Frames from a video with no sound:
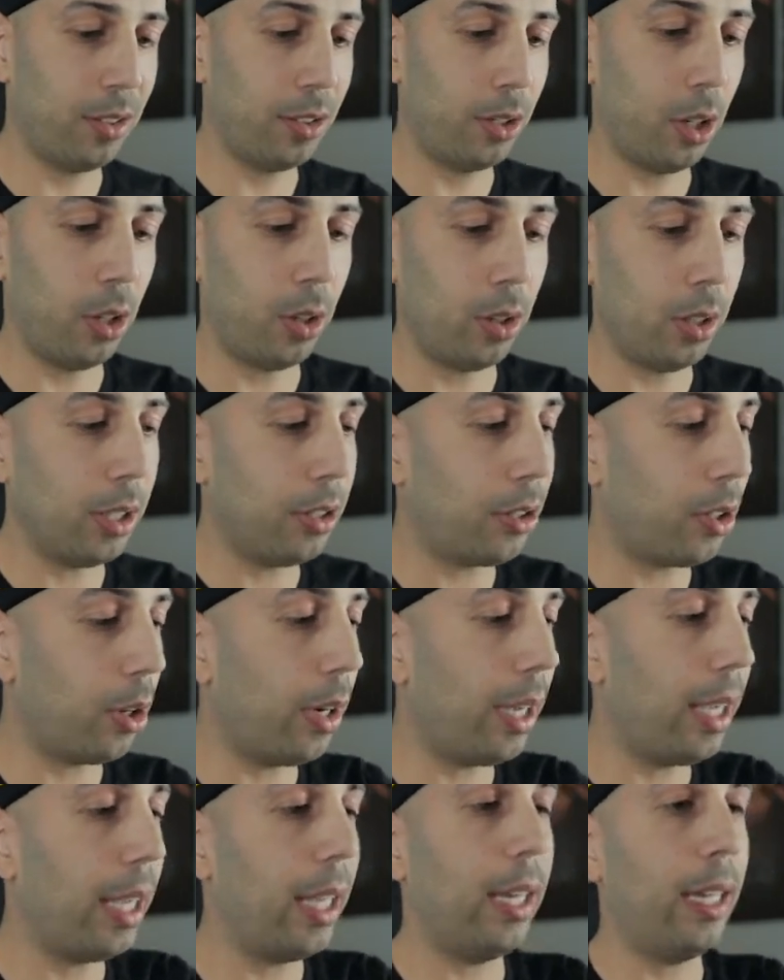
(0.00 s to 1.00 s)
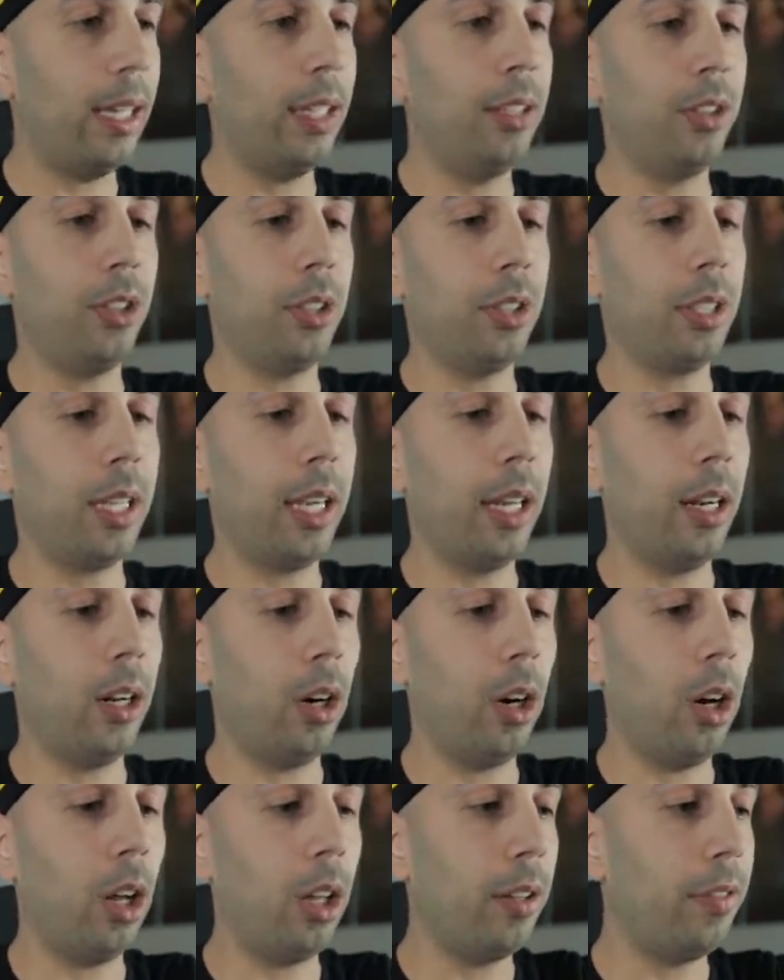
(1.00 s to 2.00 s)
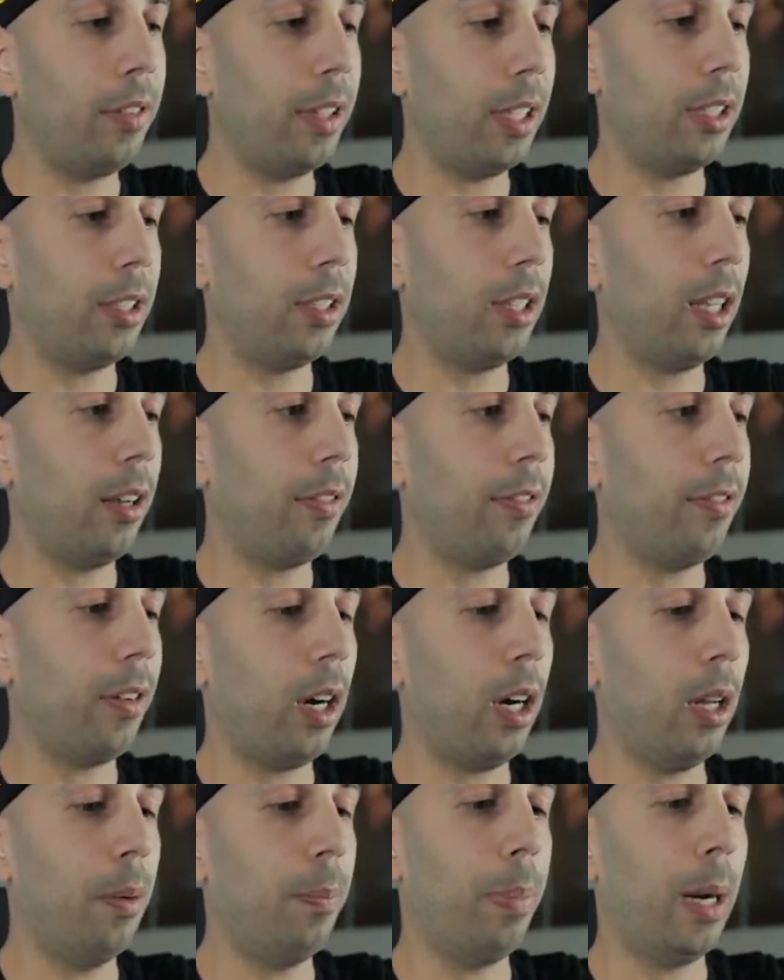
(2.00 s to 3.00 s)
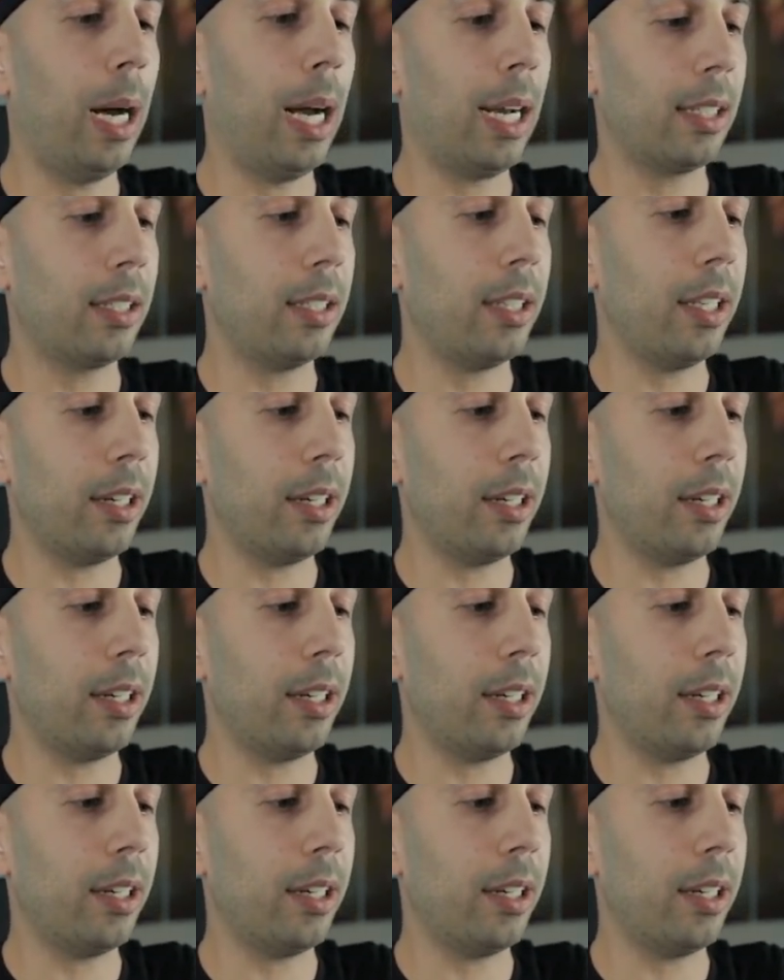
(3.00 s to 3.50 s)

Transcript: So let's go ahead and just get all of this stuff unboxed